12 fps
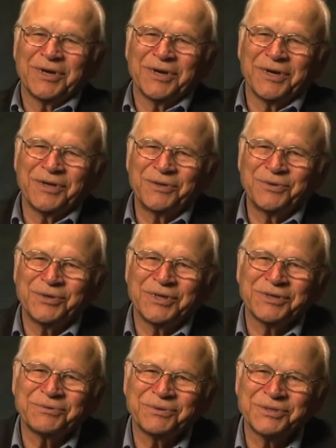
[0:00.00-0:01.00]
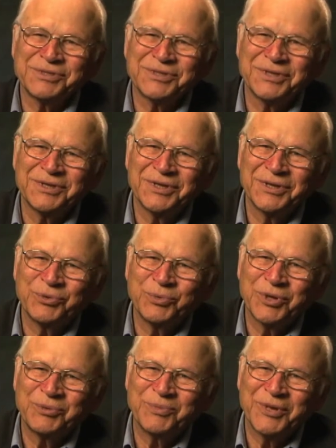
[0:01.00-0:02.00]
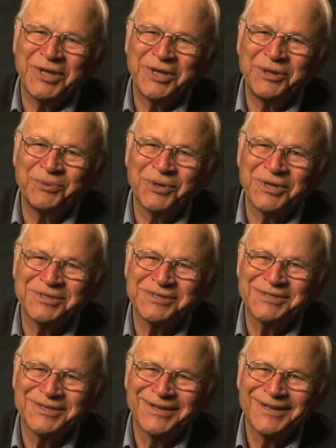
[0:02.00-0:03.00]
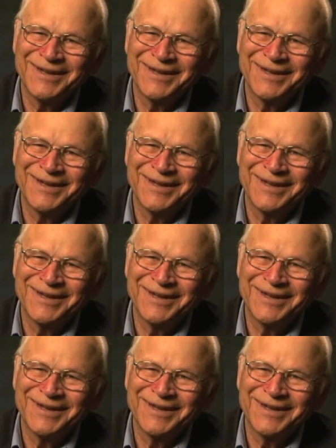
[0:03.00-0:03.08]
"Are you interested in what Mikey wants?"